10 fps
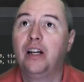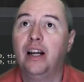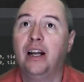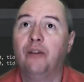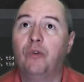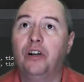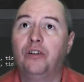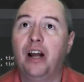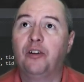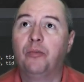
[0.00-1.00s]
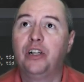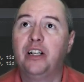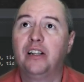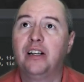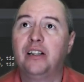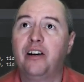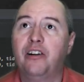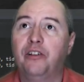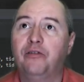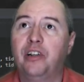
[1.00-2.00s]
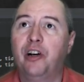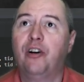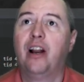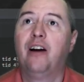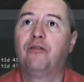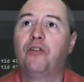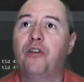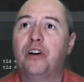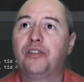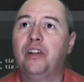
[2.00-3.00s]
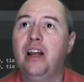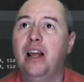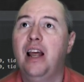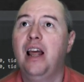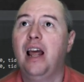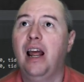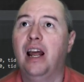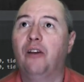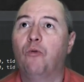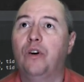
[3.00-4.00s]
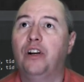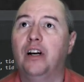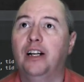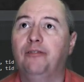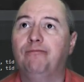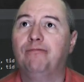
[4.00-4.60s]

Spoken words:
and we don't have to put anything there, it'll figure it out for us, and we're done.